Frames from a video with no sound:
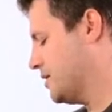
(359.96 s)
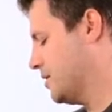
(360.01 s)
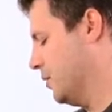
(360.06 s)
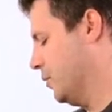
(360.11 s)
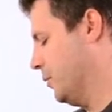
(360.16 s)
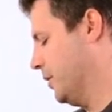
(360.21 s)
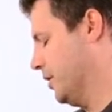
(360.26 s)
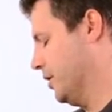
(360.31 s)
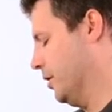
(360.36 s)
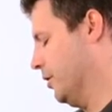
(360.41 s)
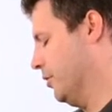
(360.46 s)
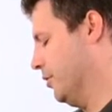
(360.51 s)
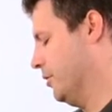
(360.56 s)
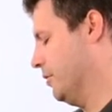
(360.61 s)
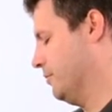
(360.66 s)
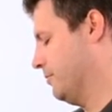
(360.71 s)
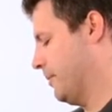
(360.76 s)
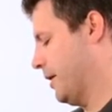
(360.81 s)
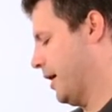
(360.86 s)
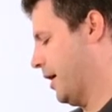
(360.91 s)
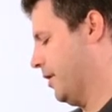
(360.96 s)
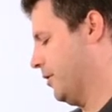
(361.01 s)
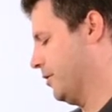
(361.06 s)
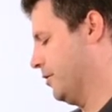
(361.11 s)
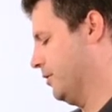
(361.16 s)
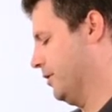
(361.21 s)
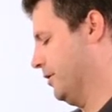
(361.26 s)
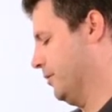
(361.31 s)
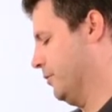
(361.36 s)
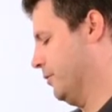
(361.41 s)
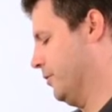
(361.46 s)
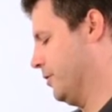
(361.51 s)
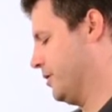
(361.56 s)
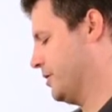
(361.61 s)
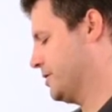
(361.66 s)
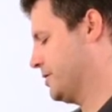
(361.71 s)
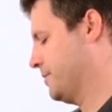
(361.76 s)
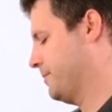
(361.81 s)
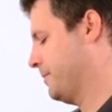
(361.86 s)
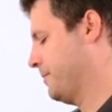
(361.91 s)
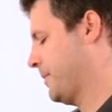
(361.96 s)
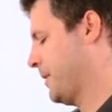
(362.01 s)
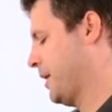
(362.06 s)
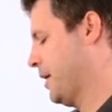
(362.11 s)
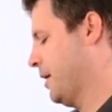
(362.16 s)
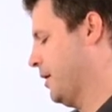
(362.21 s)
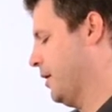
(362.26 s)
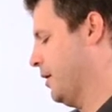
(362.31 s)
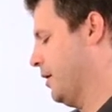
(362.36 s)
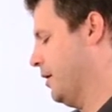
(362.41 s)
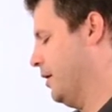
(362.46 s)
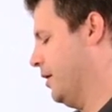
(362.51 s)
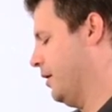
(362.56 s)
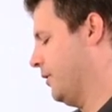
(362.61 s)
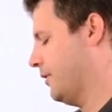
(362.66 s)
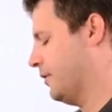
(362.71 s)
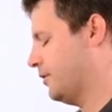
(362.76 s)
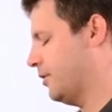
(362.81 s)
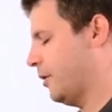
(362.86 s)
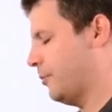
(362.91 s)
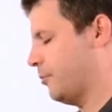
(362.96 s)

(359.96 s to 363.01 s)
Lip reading: so we know how good it works. On the